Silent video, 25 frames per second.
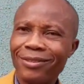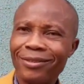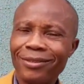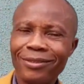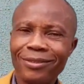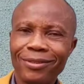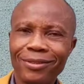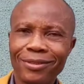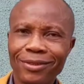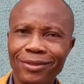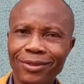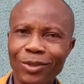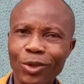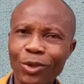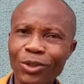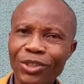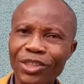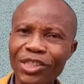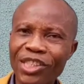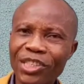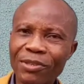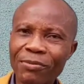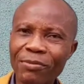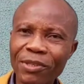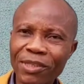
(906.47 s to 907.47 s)
Your
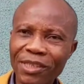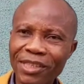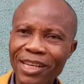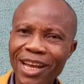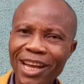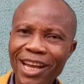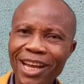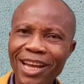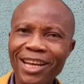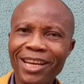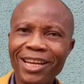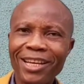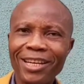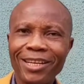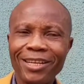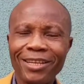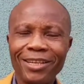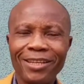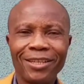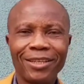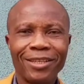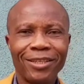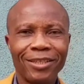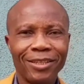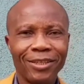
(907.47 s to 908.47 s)
dismissal,
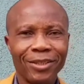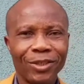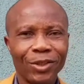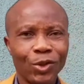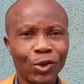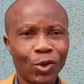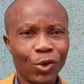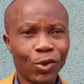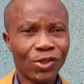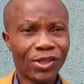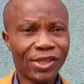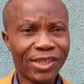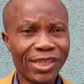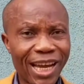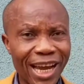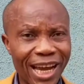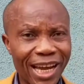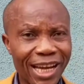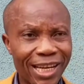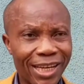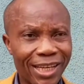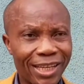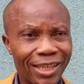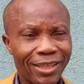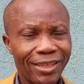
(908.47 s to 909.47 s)
your sack
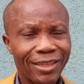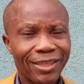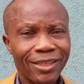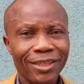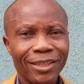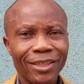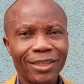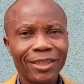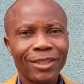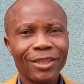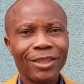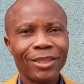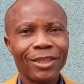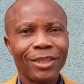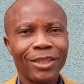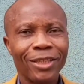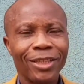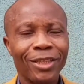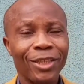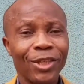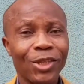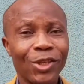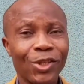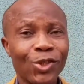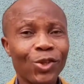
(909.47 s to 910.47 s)

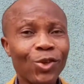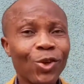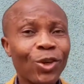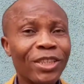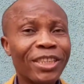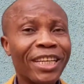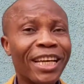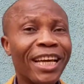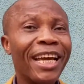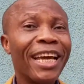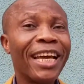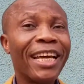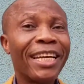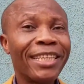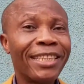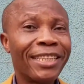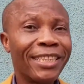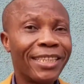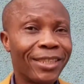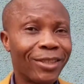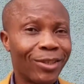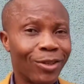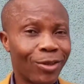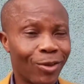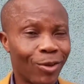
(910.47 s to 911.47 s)
is not the end
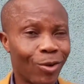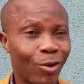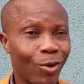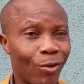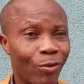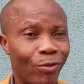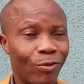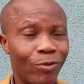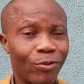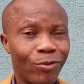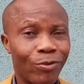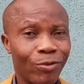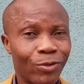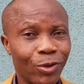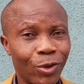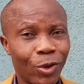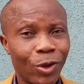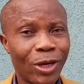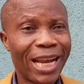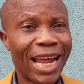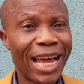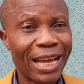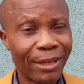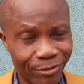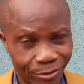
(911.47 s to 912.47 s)
of your
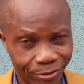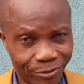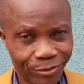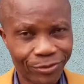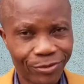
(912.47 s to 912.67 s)
life.